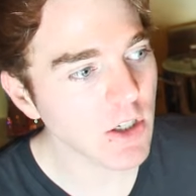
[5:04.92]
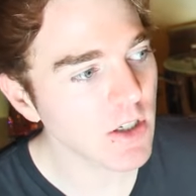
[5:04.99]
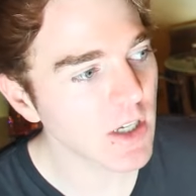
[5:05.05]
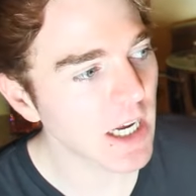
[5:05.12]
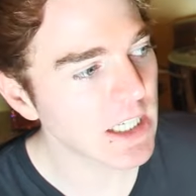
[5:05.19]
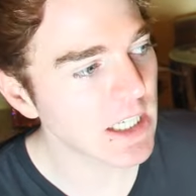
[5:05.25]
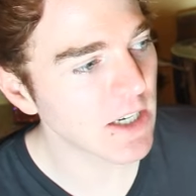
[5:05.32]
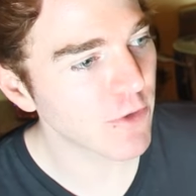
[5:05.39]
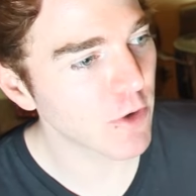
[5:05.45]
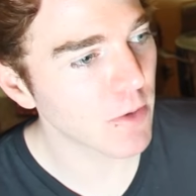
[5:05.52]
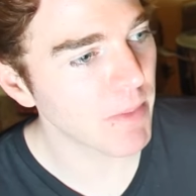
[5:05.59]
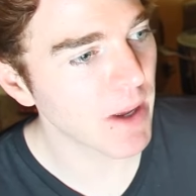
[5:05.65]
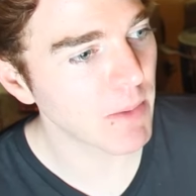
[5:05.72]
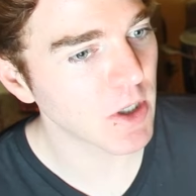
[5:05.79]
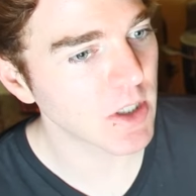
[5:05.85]
a good idea
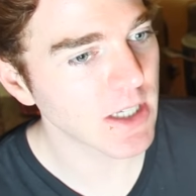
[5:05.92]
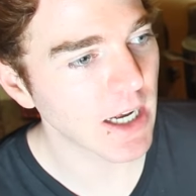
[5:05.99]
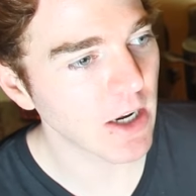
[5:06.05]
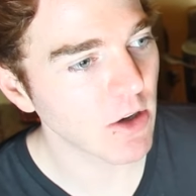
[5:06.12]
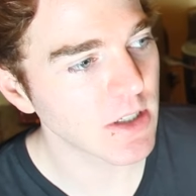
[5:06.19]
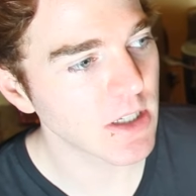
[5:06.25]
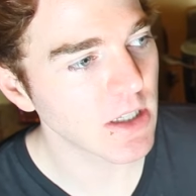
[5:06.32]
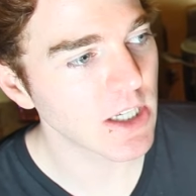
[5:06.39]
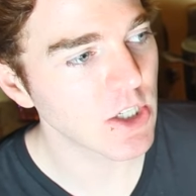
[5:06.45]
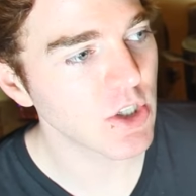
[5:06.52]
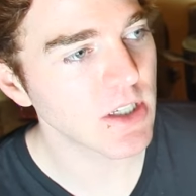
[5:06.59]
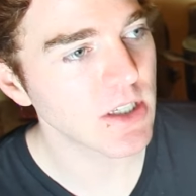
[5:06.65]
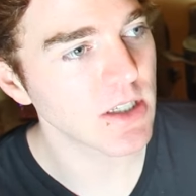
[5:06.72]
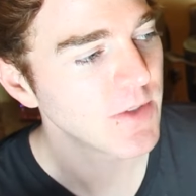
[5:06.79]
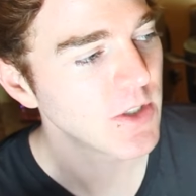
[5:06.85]
for my book title,
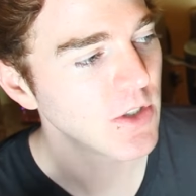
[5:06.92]
Delicious